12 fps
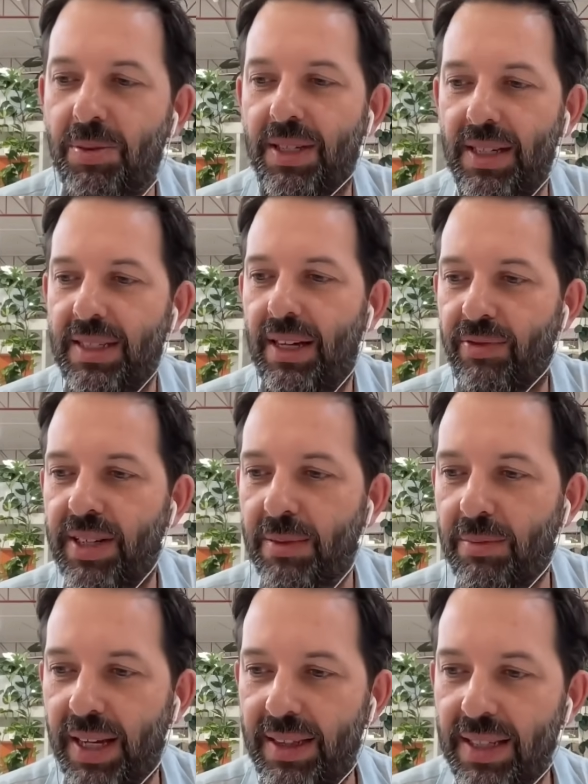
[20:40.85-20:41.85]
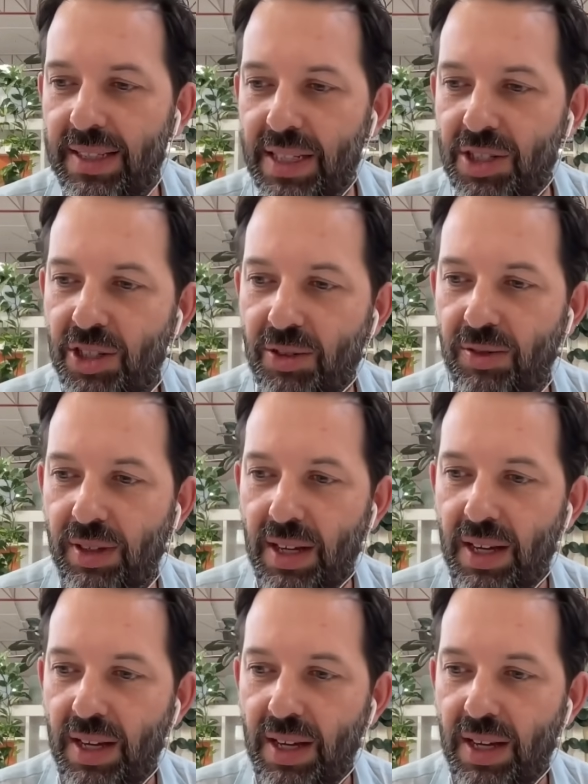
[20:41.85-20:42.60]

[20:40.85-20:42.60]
but I've written about this issue